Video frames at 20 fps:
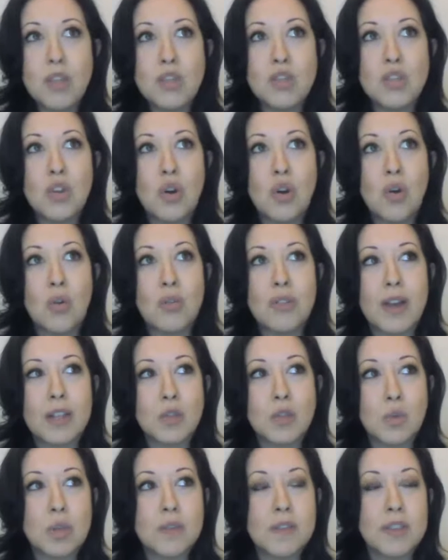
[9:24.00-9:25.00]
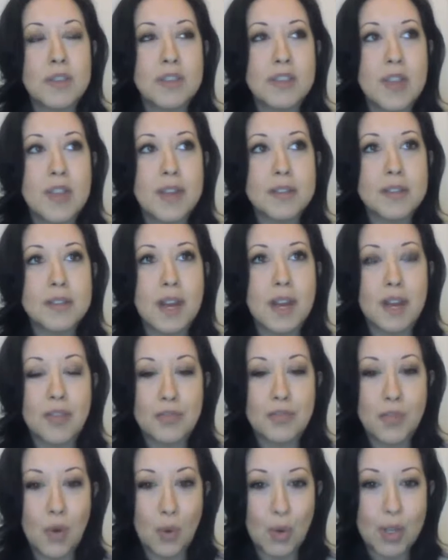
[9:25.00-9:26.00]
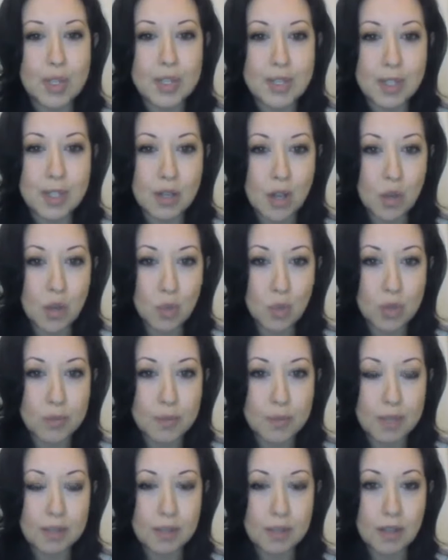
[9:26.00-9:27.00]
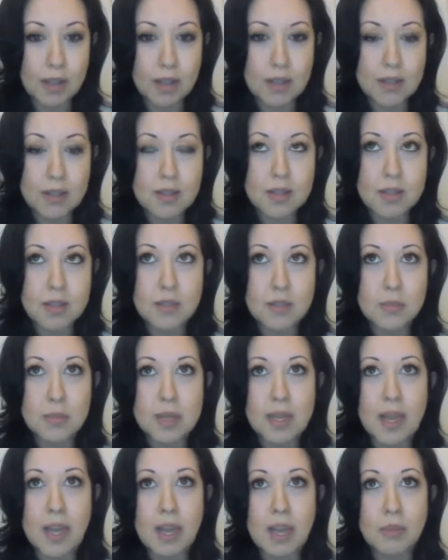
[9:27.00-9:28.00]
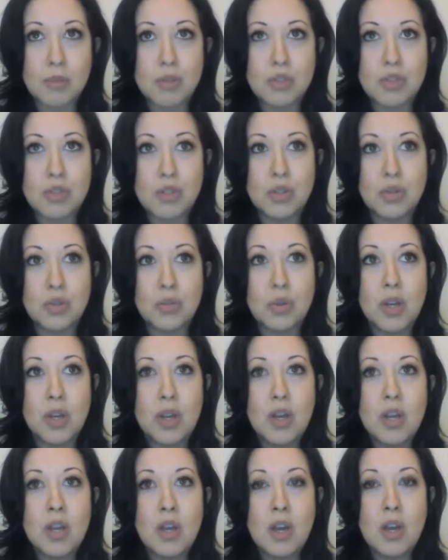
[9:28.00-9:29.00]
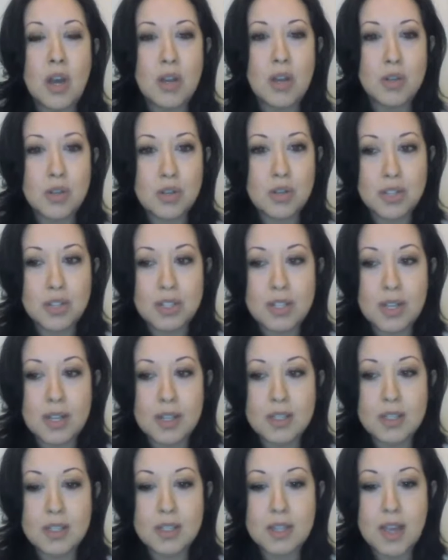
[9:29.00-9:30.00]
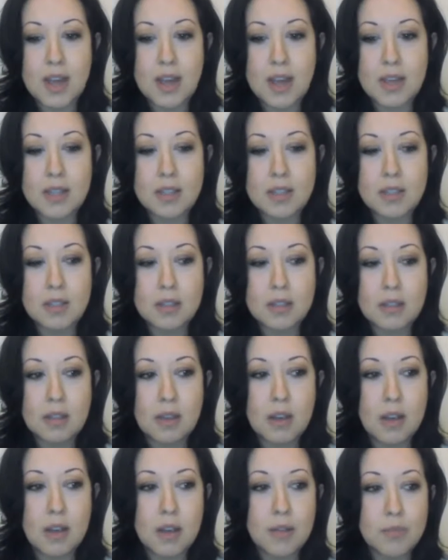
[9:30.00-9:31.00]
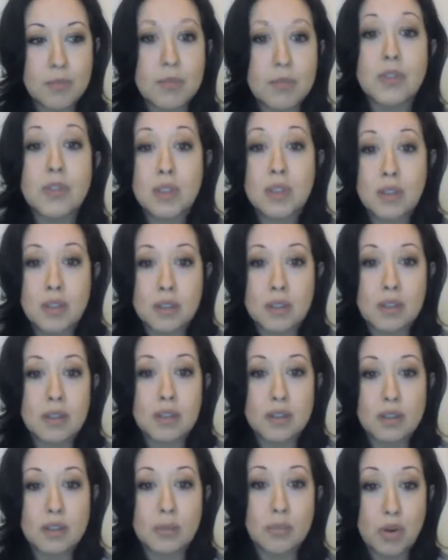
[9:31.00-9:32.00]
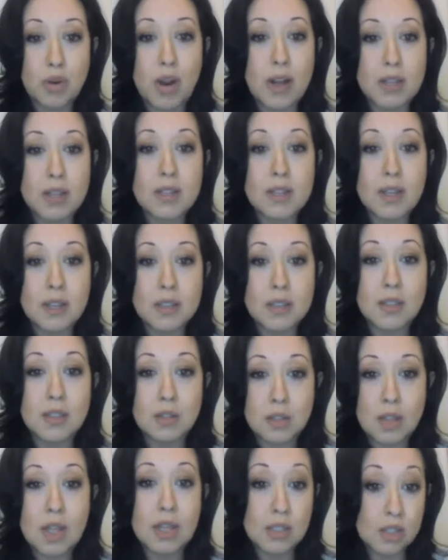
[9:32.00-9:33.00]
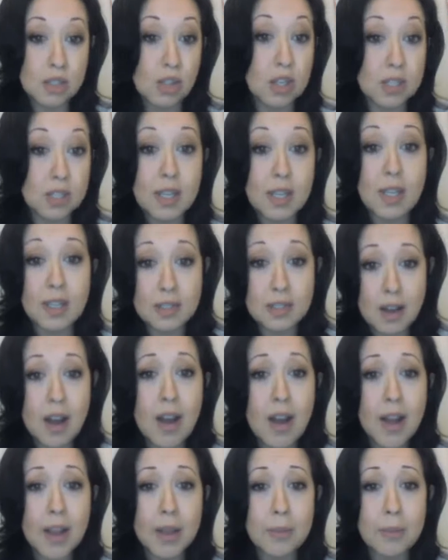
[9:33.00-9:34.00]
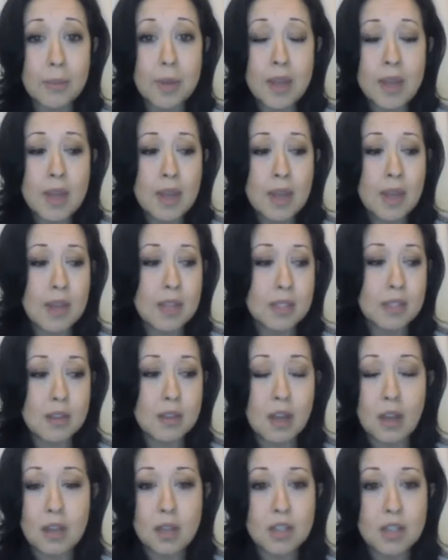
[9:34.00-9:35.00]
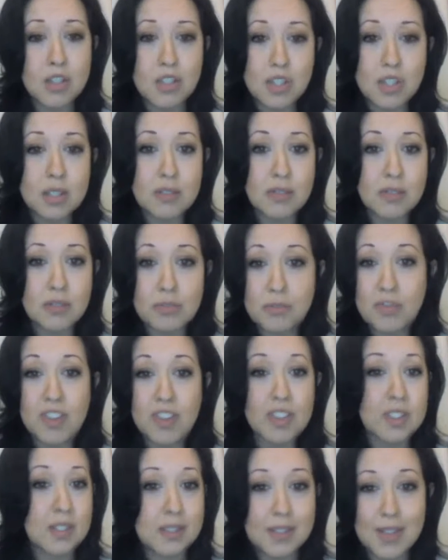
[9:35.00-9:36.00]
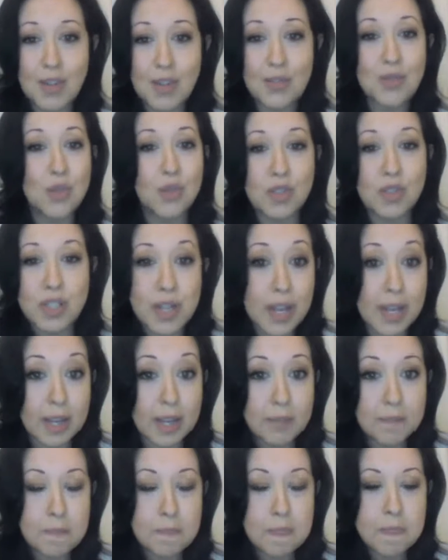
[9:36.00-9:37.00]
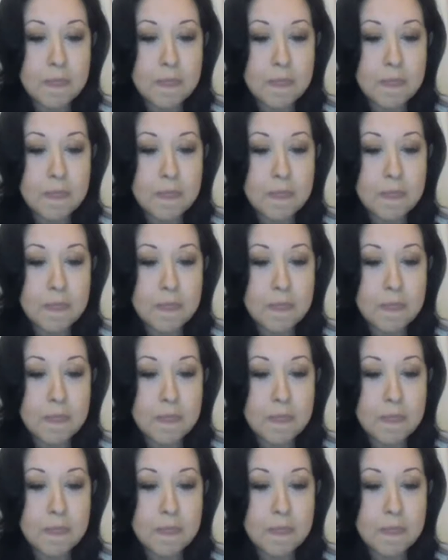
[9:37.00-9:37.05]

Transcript: So that's one of the things that I focus in on with my clients is being able to understand that the process is going to take time. It's not going to just fix itself overnight.